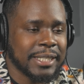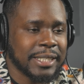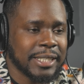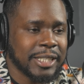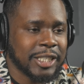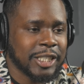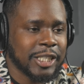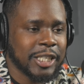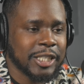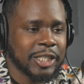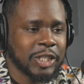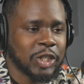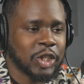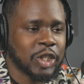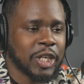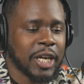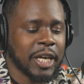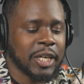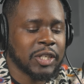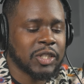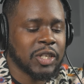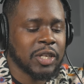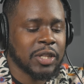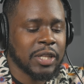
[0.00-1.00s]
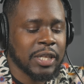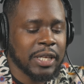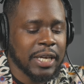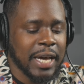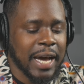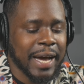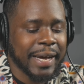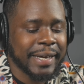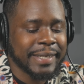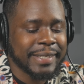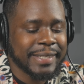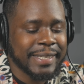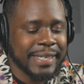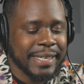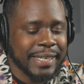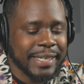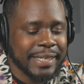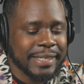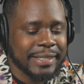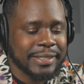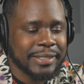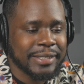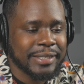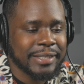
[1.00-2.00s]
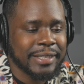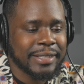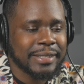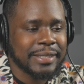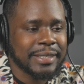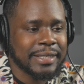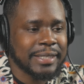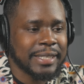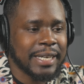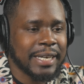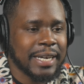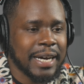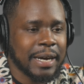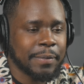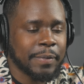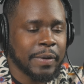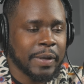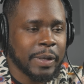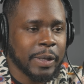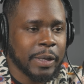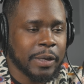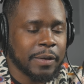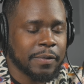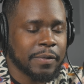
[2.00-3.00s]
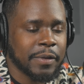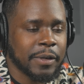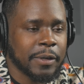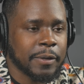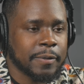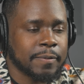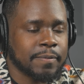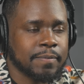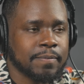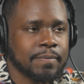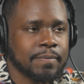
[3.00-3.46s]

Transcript: just changing the ideas that I believe in?